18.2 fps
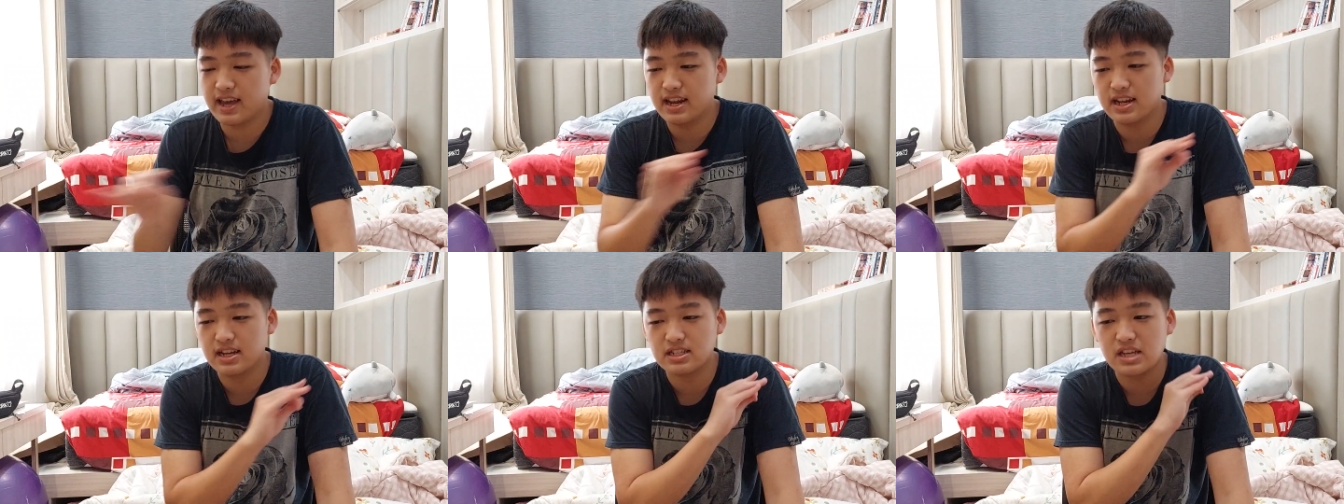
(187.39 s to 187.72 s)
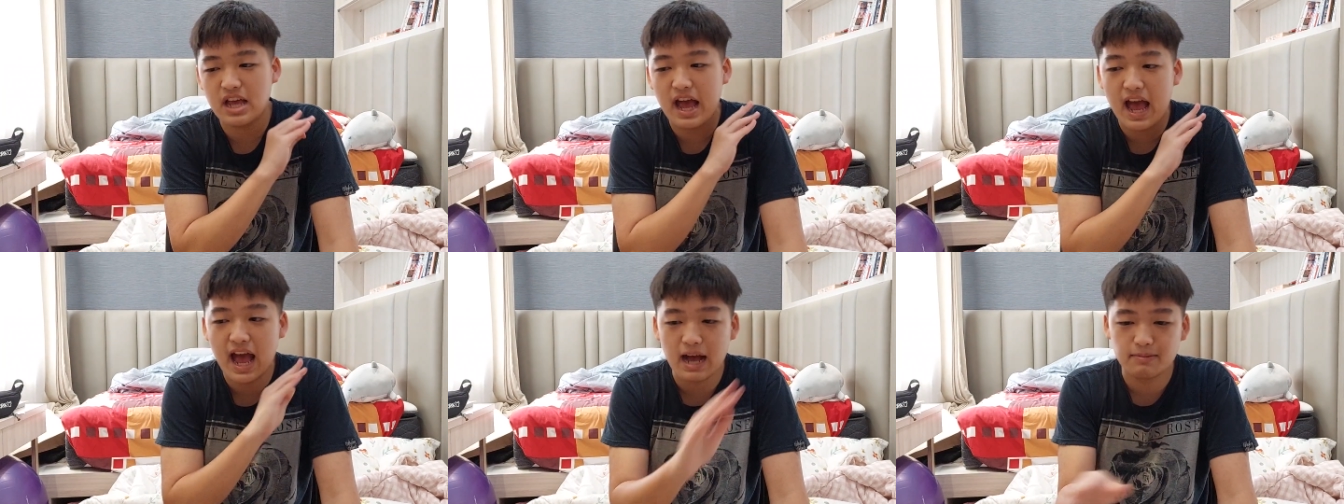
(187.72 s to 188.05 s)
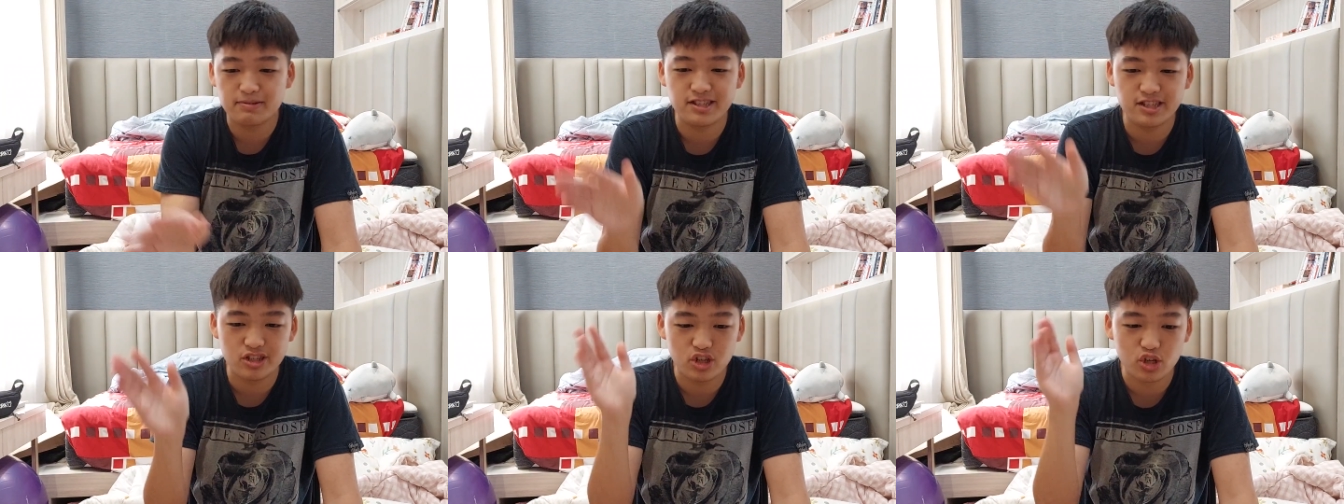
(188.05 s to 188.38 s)
It is
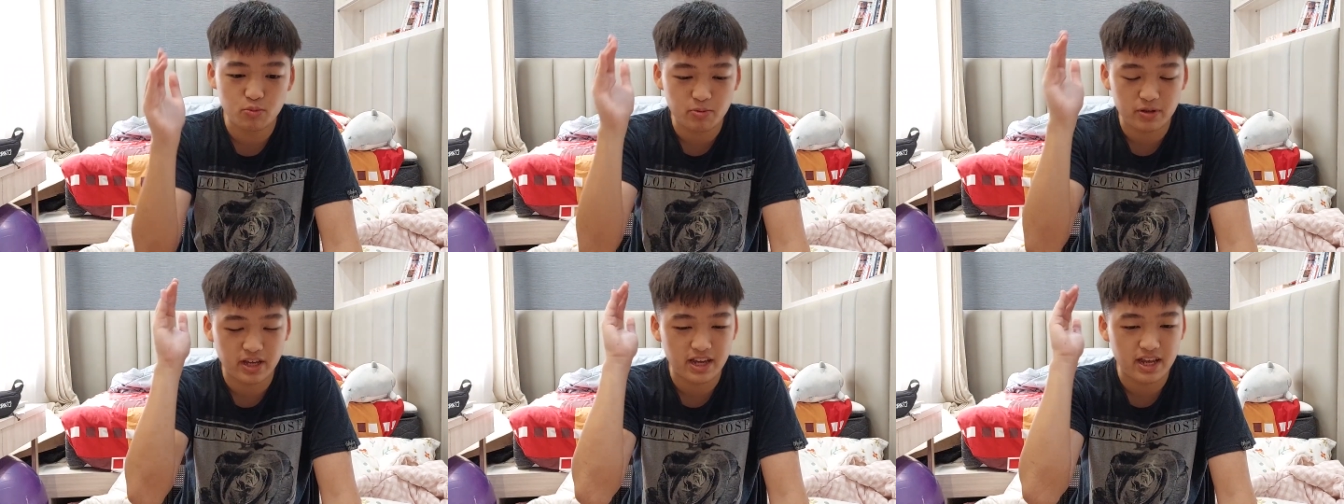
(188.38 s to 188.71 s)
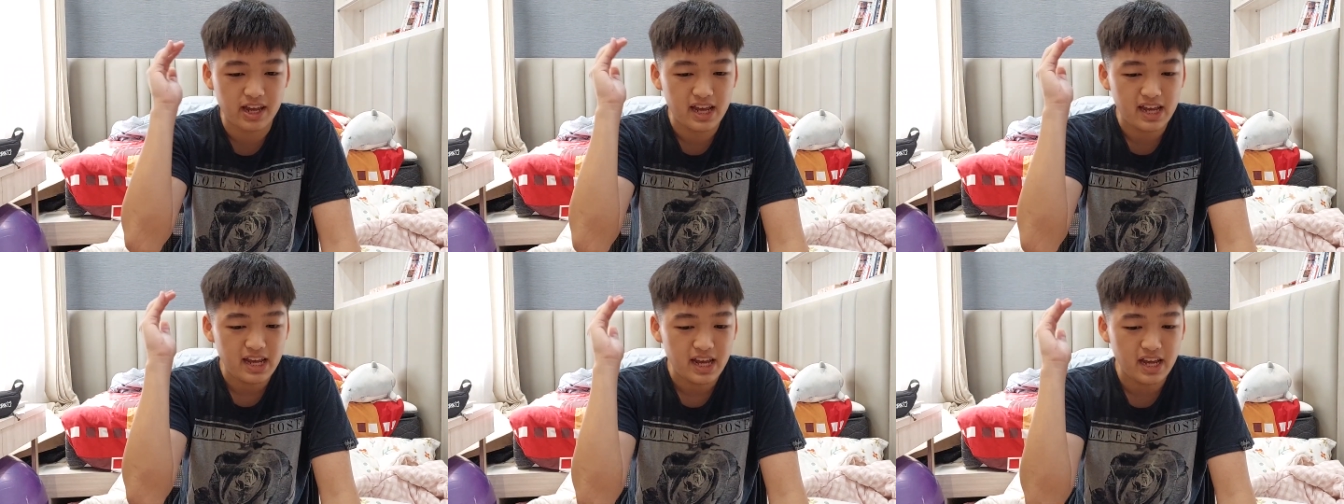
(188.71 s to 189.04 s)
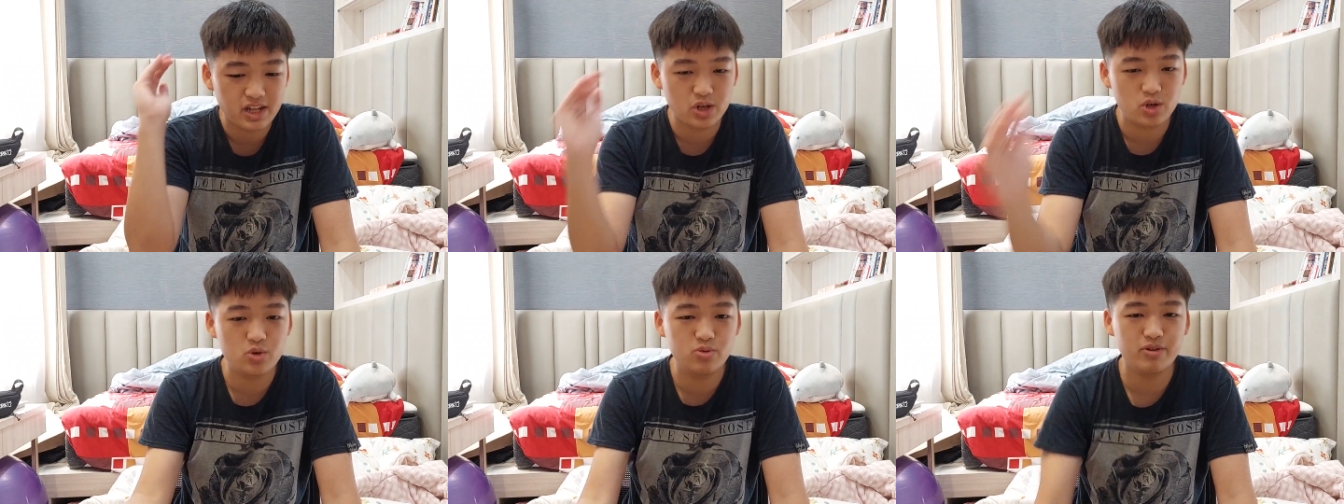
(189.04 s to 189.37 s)
absolutely
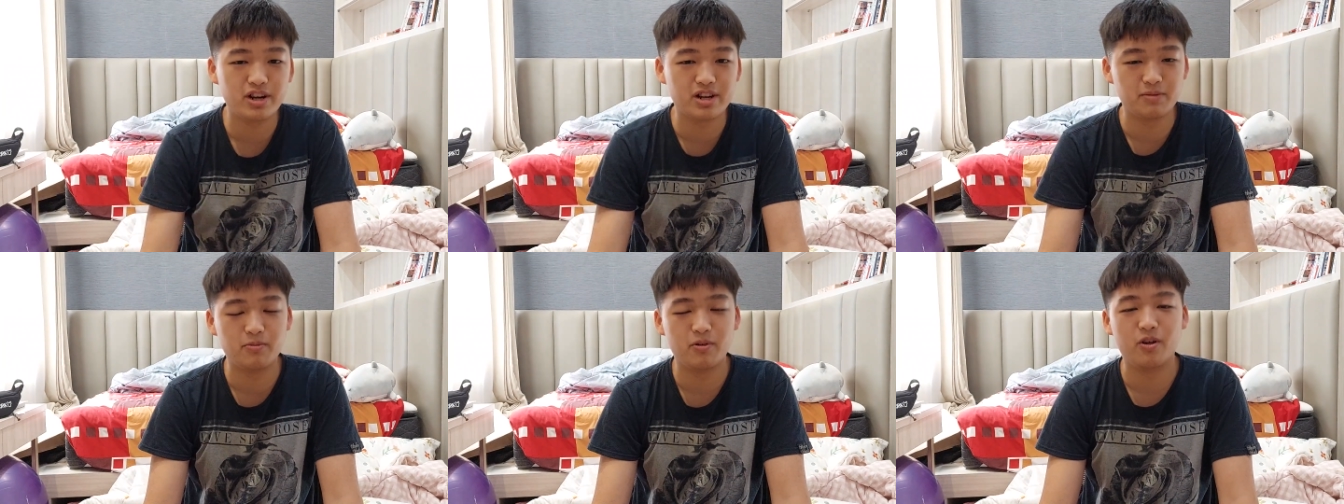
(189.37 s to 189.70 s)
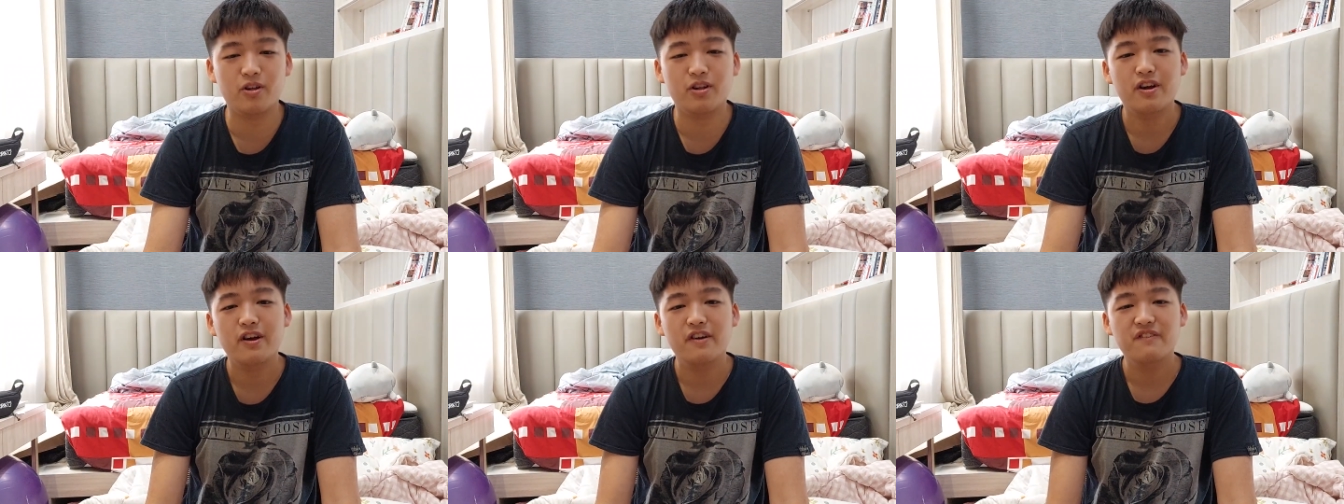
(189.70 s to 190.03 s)
incredible.